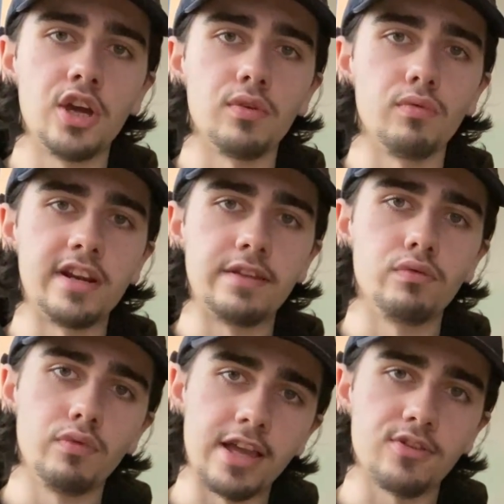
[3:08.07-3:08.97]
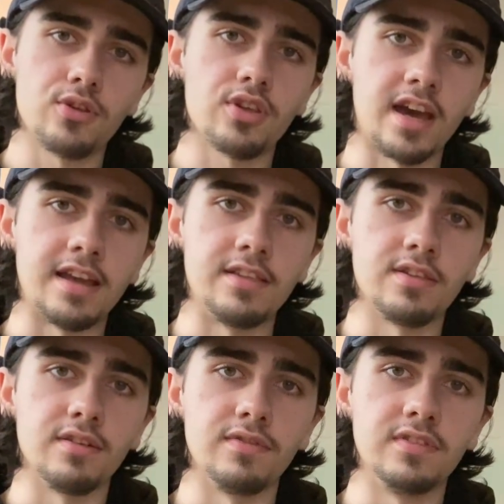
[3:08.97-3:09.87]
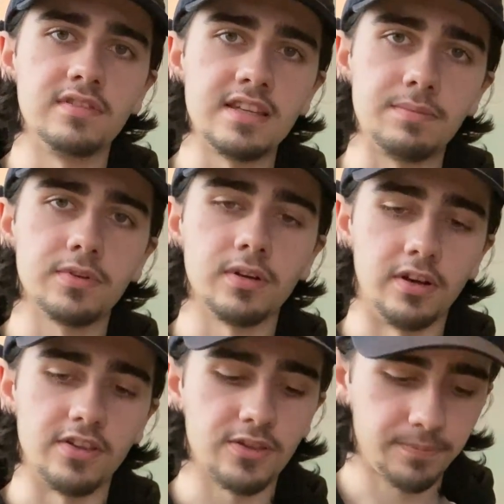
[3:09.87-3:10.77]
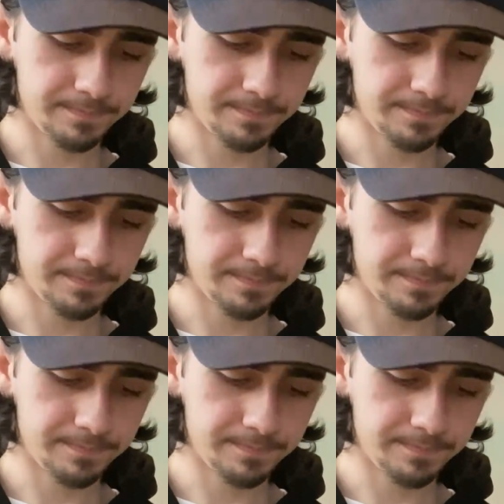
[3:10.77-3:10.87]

really rich shades of deep colours.